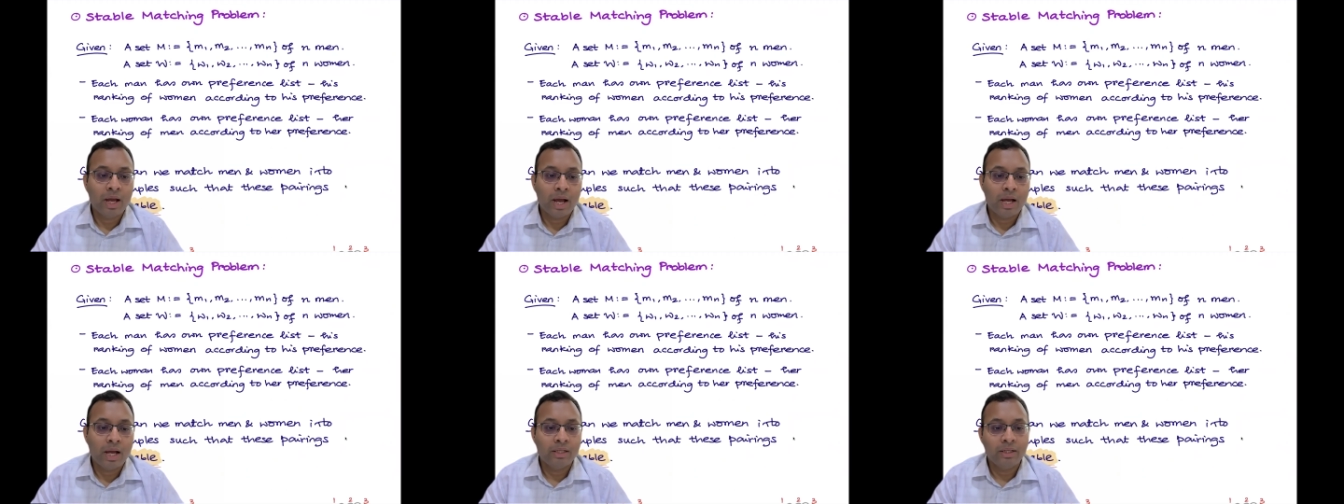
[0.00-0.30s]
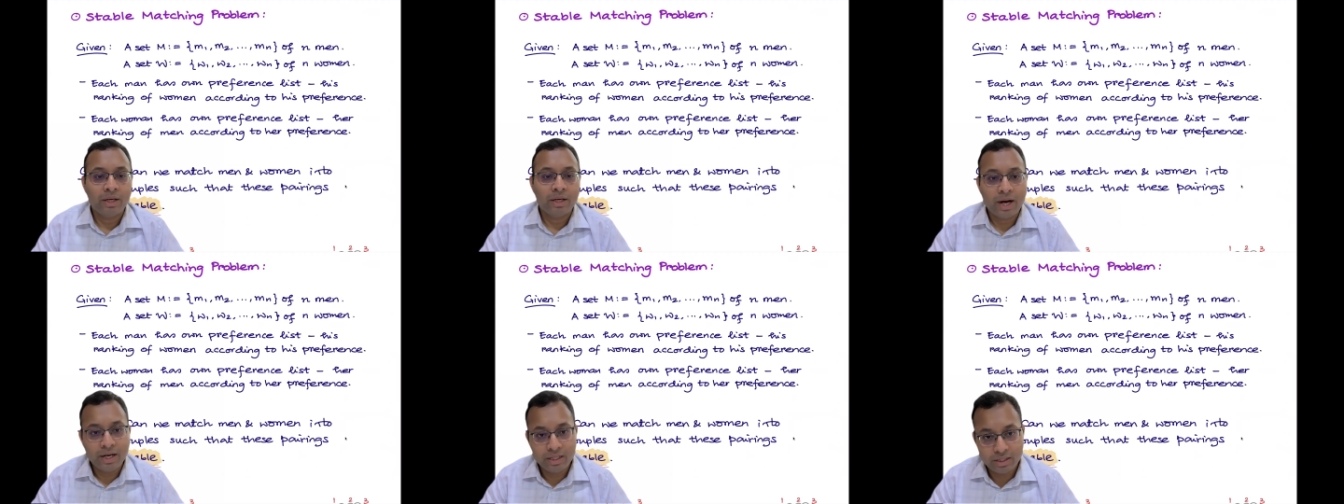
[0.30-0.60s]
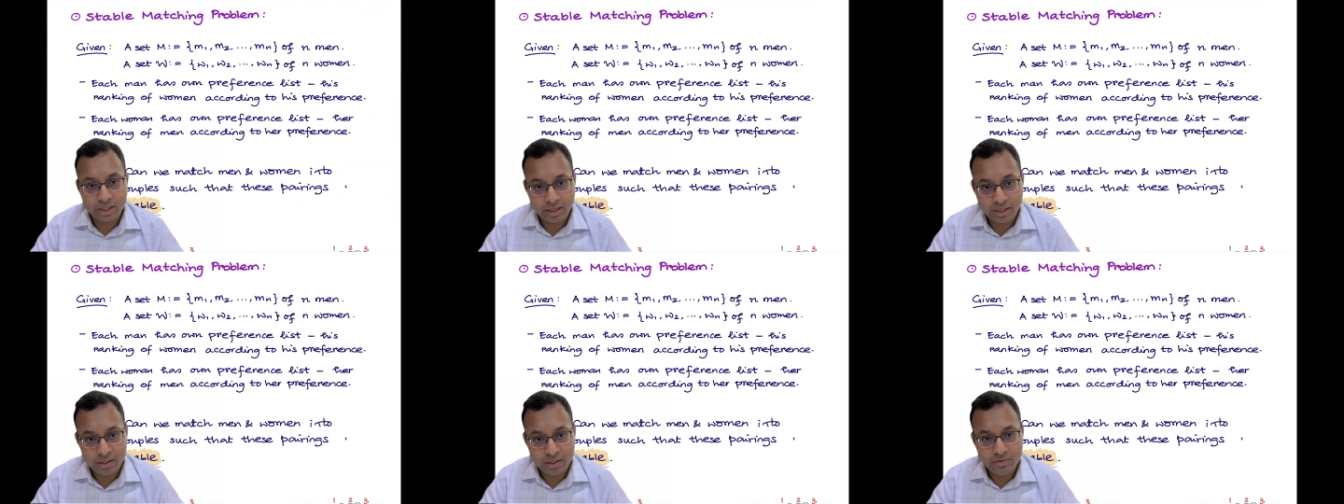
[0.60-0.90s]
And the right
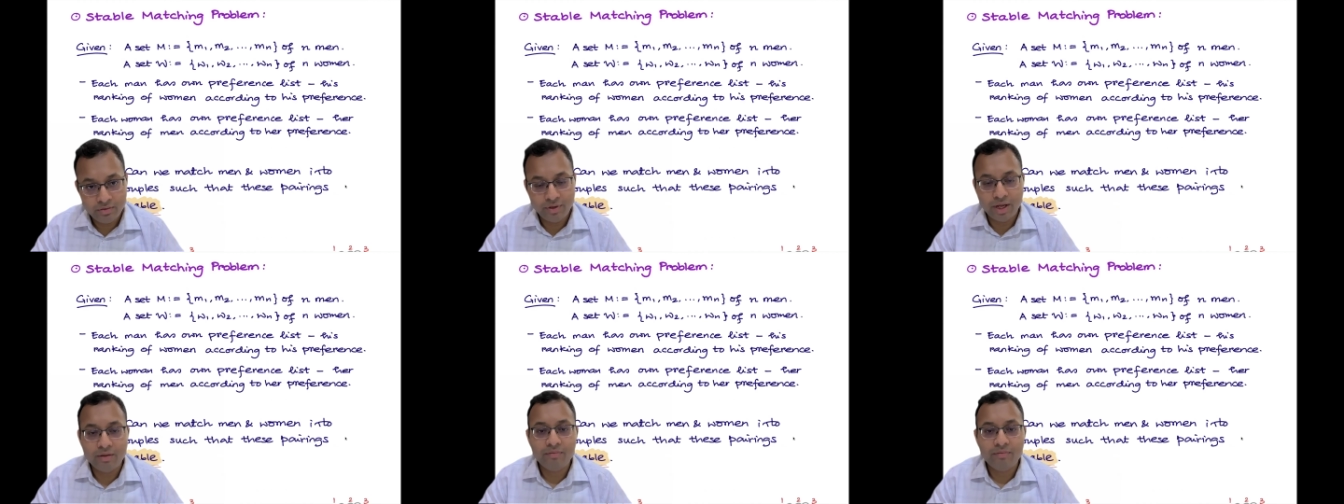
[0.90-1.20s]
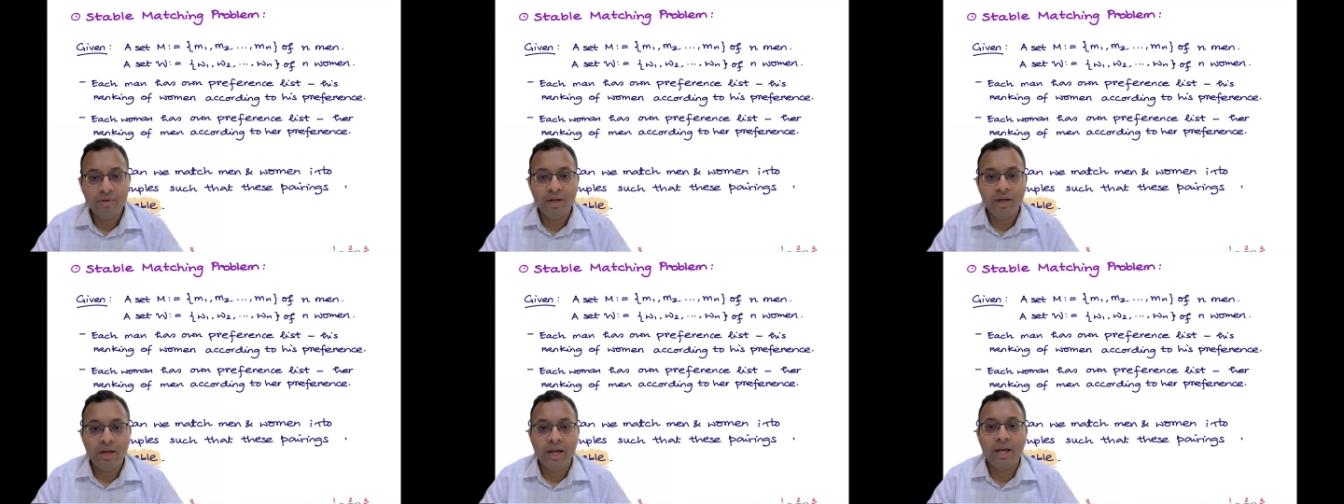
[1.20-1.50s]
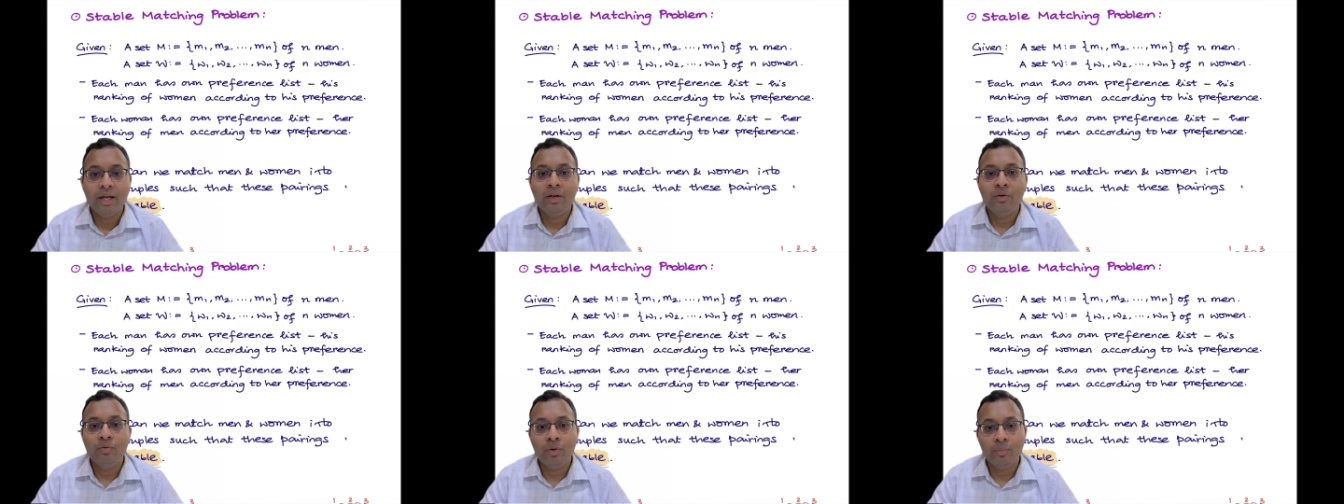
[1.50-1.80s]
side, we have
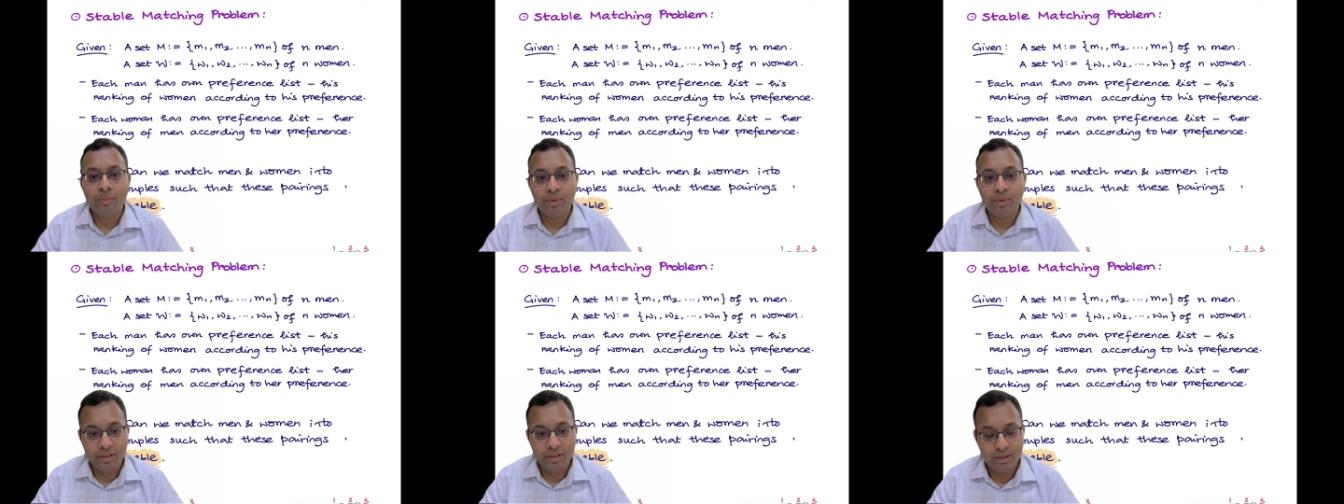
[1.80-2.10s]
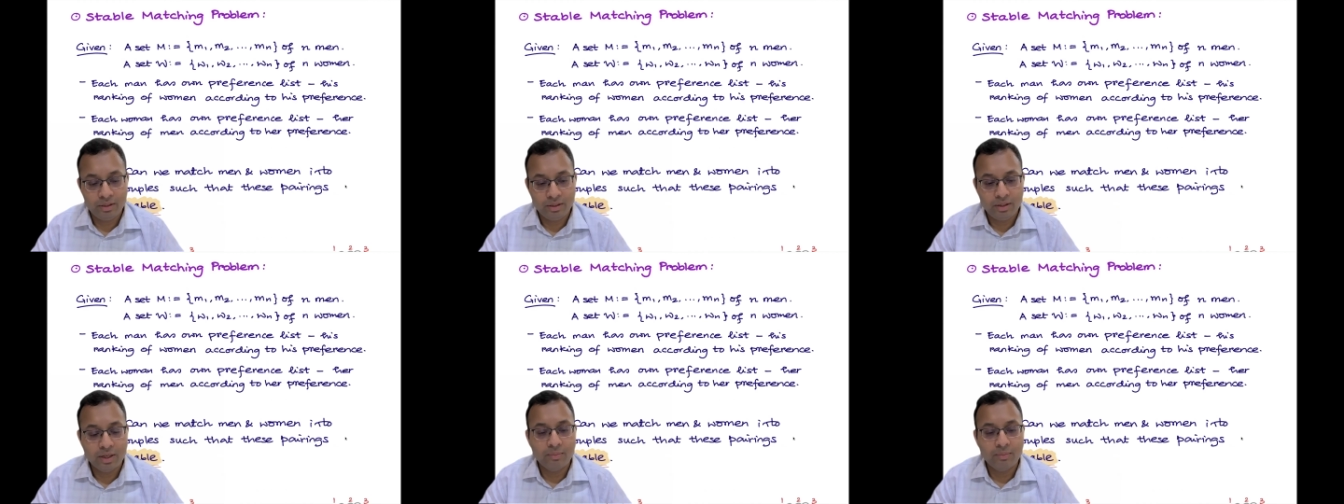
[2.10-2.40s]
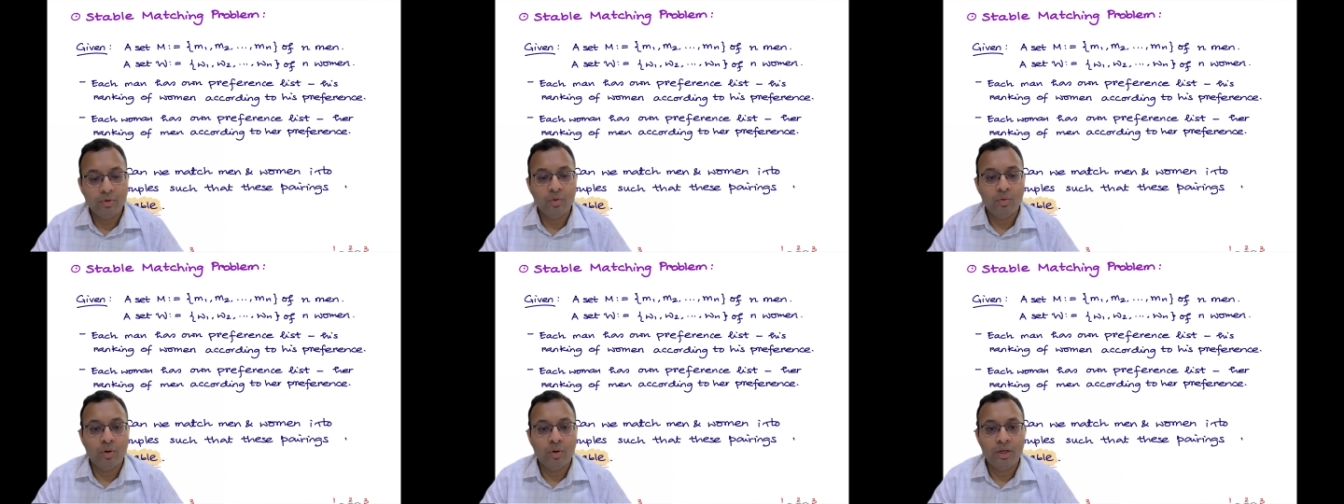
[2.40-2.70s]
n women,
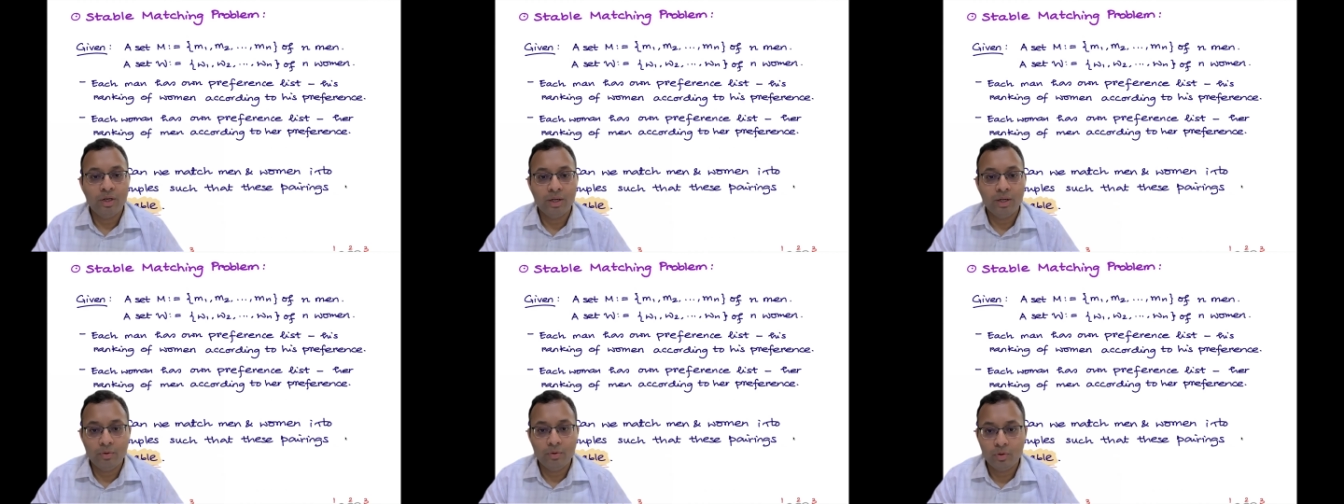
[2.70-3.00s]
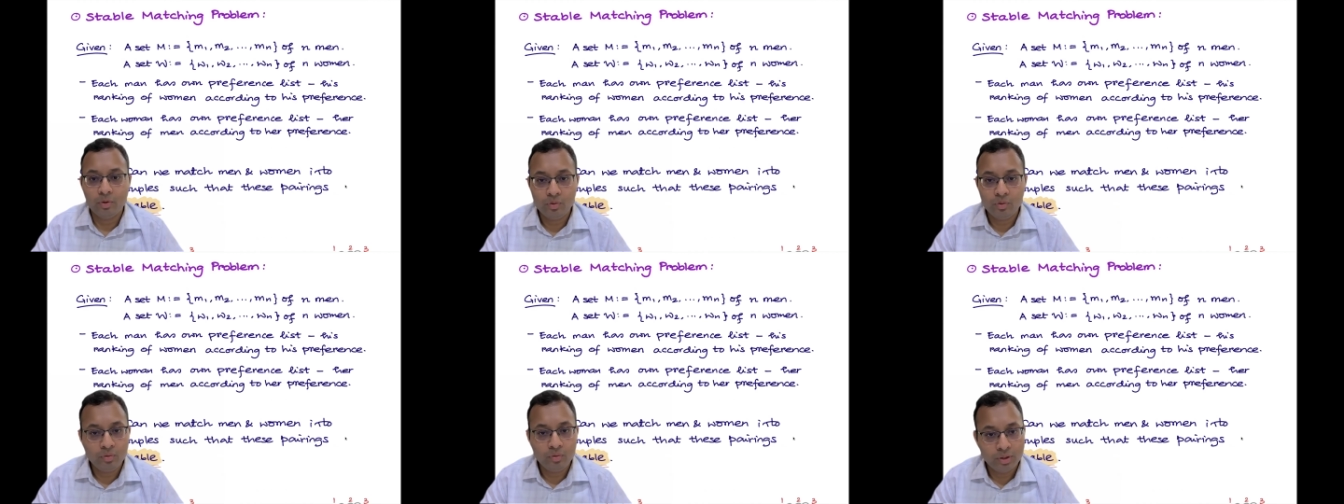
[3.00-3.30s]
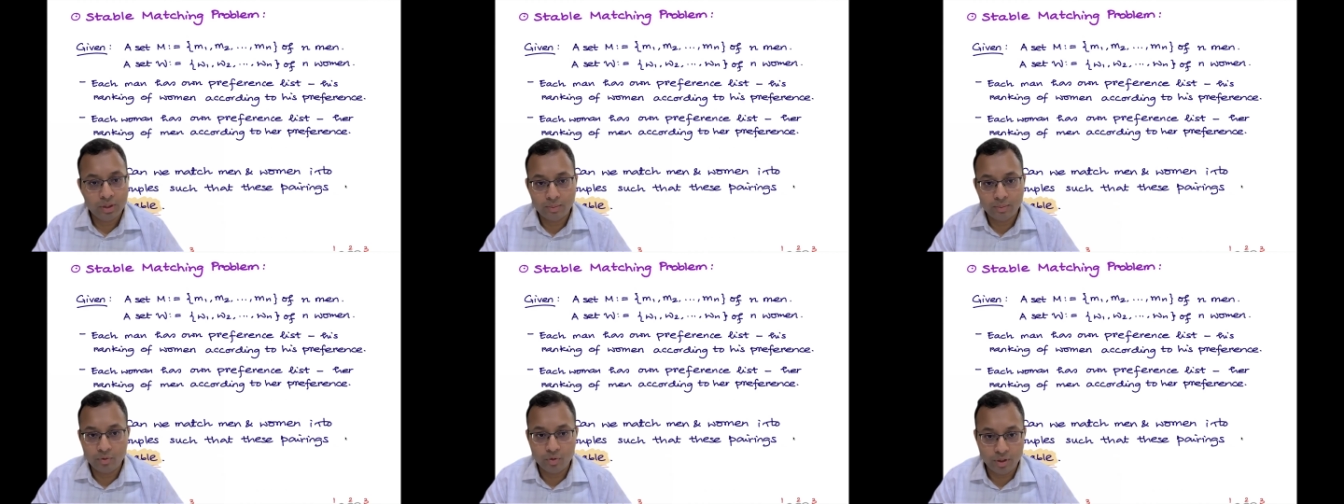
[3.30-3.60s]
w1, w2,
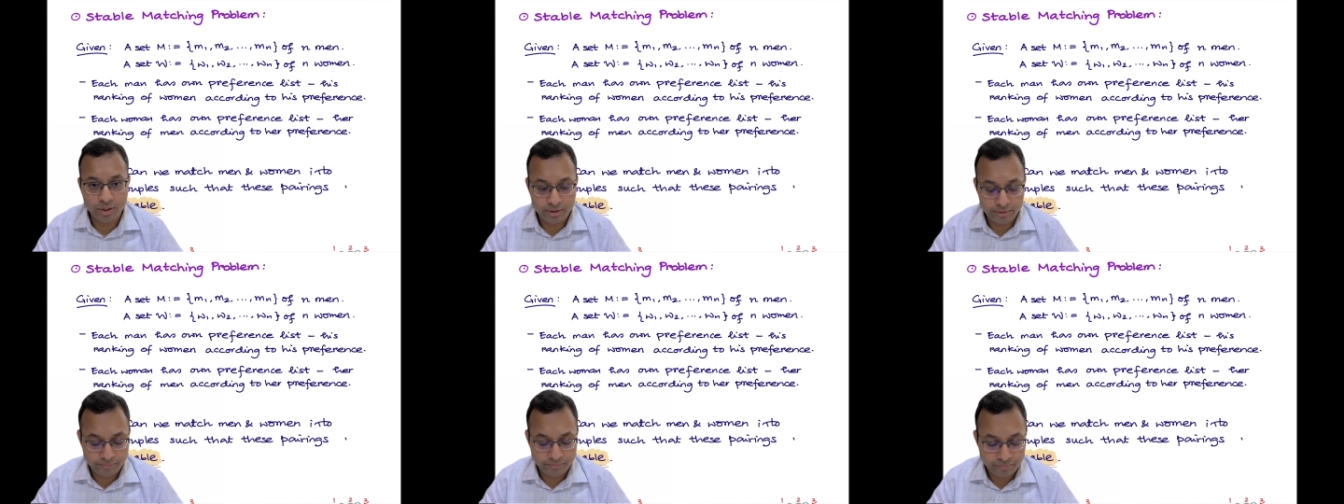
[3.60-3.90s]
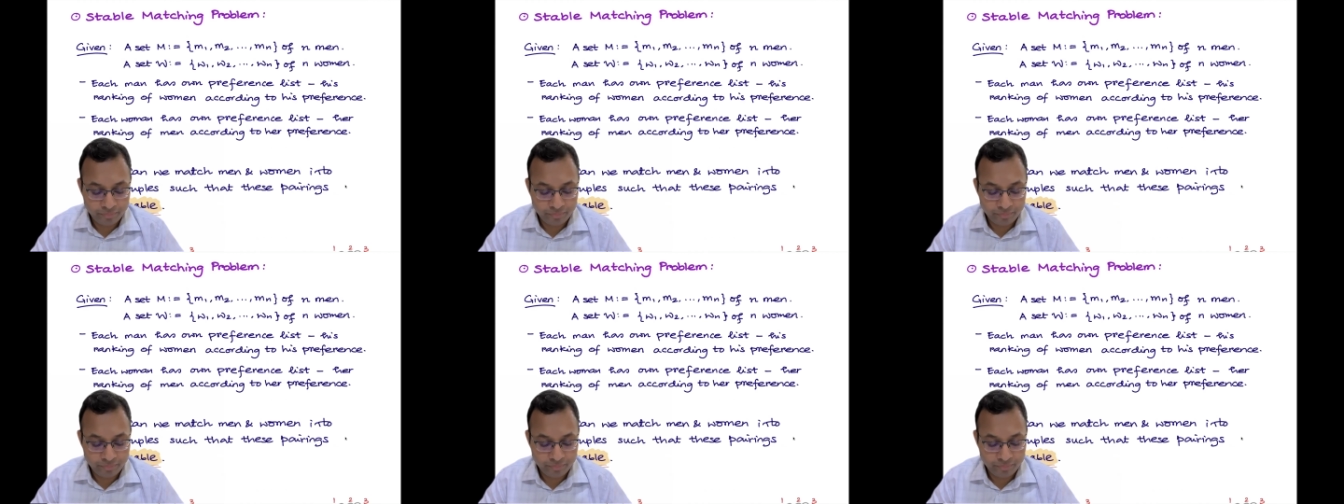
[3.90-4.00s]
wn.